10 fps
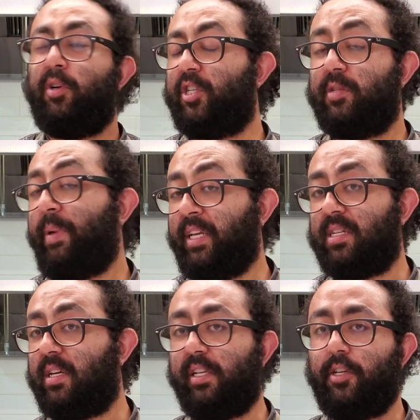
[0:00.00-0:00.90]
which is
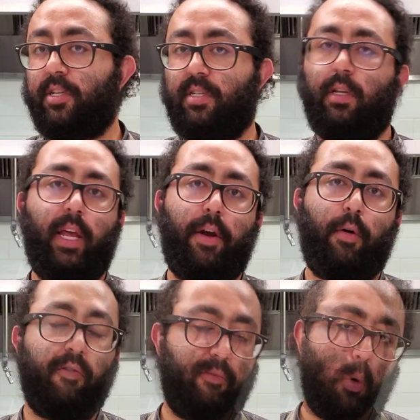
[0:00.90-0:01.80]
basically just a
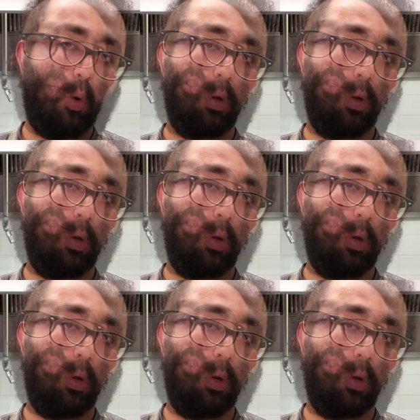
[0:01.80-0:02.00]
layer of mold.